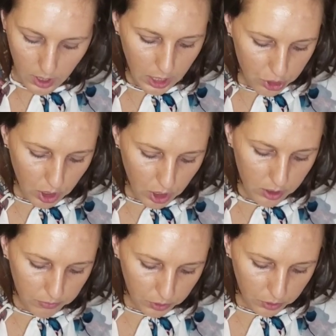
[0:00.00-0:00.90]

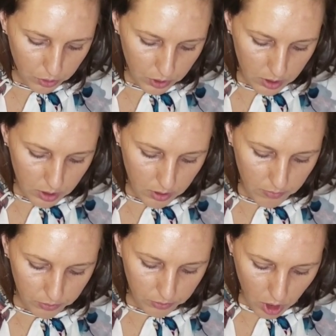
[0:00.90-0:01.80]
Hydraulic fluid
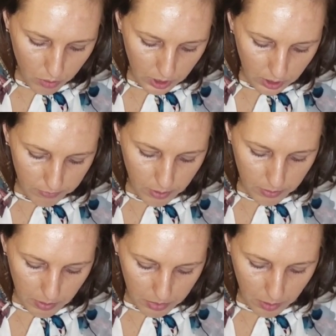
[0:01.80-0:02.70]
flowing
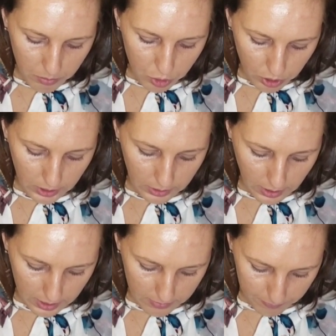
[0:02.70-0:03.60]
from the pump drain
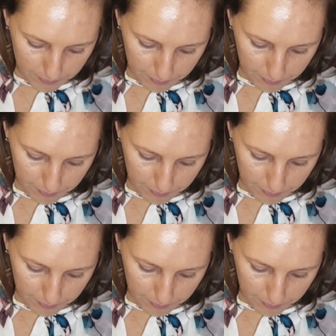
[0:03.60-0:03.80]
line.